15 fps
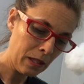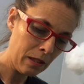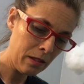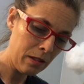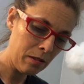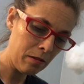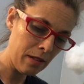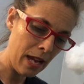
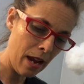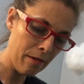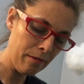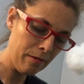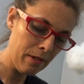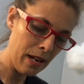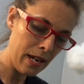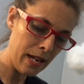do that
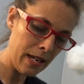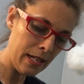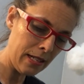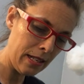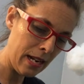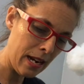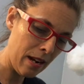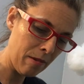right
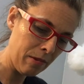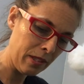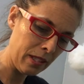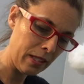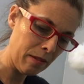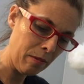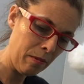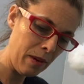now. We're going
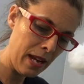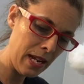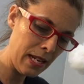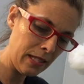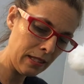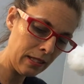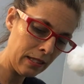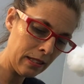to
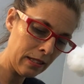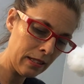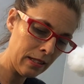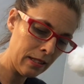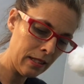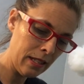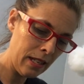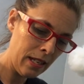wait
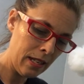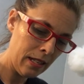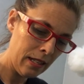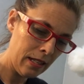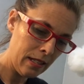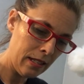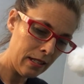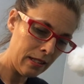
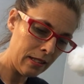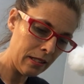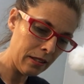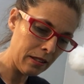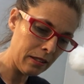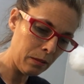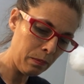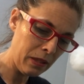until
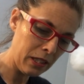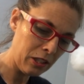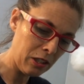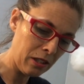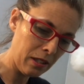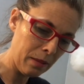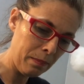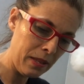this
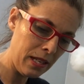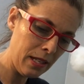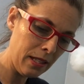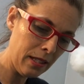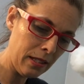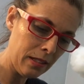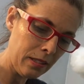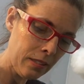picture
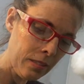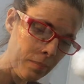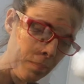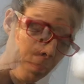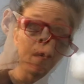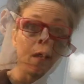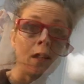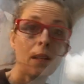appears.
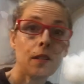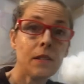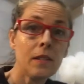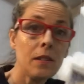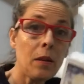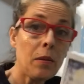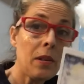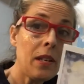
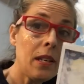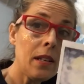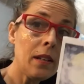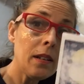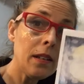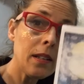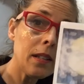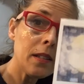So
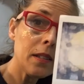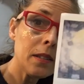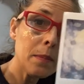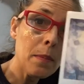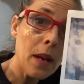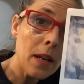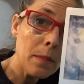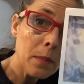here is
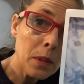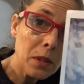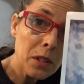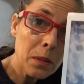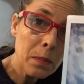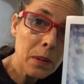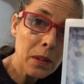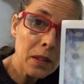my
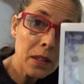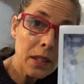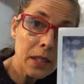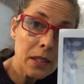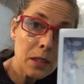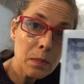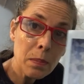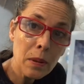multiple
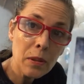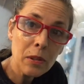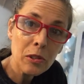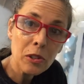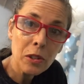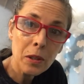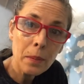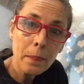
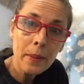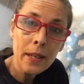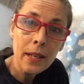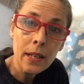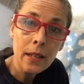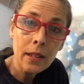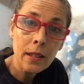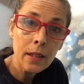exposure
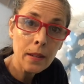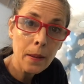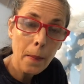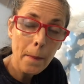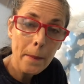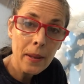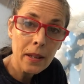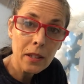banana
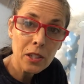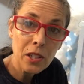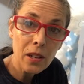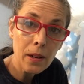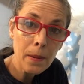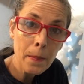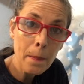picture,